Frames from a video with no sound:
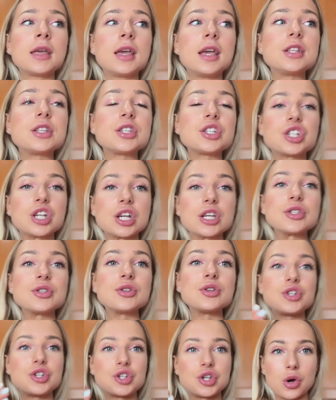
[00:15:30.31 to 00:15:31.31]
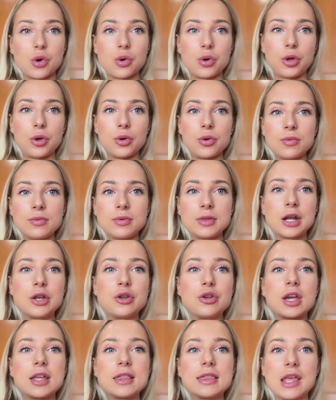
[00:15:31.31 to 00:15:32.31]
It's just to show you that
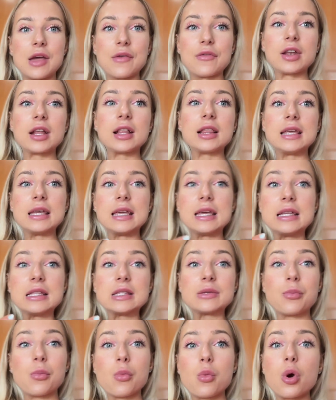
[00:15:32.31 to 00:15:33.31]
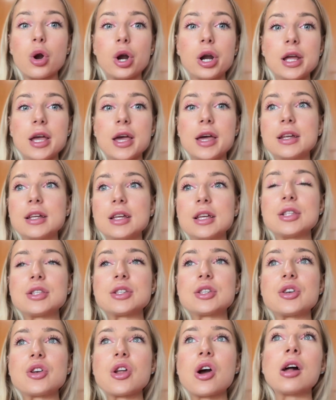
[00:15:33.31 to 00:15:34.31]
you can definitely eat more, and
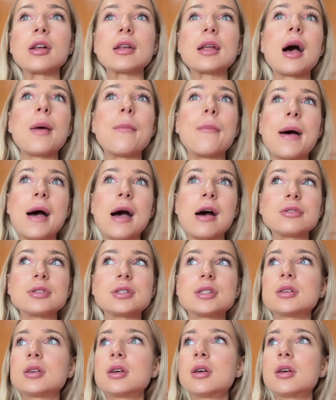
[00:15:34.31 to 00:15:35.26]
it's not about